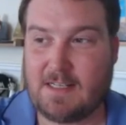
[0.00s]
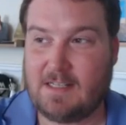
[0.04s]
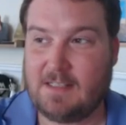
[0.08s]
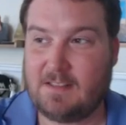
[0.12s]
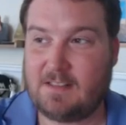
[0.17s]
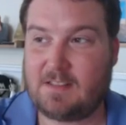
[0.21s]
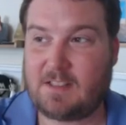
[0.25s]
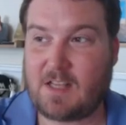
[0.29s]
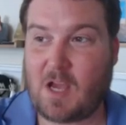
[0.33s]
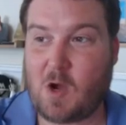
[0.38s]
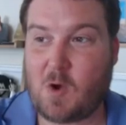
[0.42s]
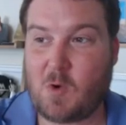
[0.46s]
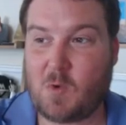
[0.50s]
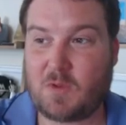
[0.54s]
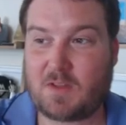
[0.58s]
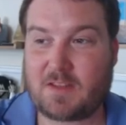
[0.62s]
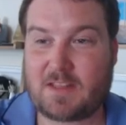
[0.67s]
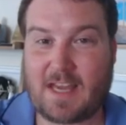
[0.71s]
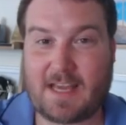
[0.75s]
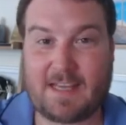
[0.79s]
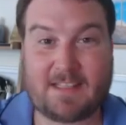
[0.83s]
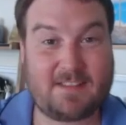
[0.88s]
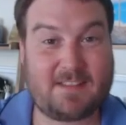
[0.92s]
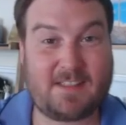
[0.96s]
So
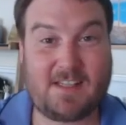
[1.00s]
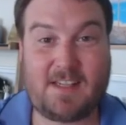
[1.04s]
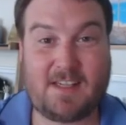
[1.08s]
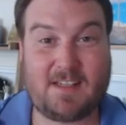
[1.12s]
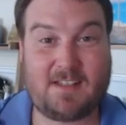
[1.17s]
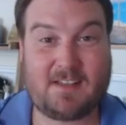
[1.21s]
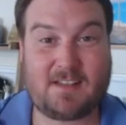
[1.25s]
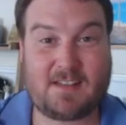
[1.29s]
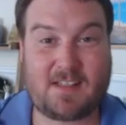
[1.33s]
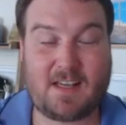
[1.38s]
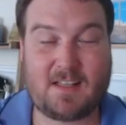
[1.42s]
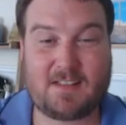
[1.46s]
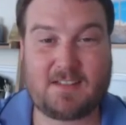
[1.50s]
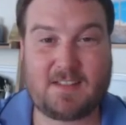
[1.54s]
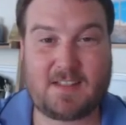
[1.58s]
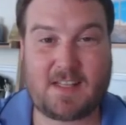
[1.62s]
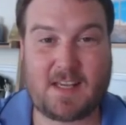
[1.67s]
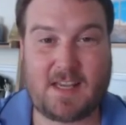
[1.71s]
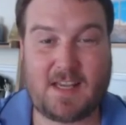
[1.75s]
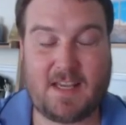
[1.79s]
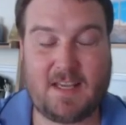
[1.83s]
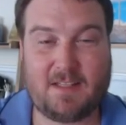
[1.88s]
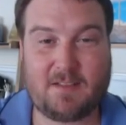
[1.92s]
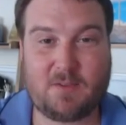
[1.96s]
that's it. That's the
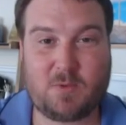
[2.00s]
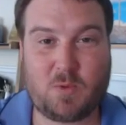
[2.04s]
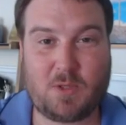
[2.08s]
end.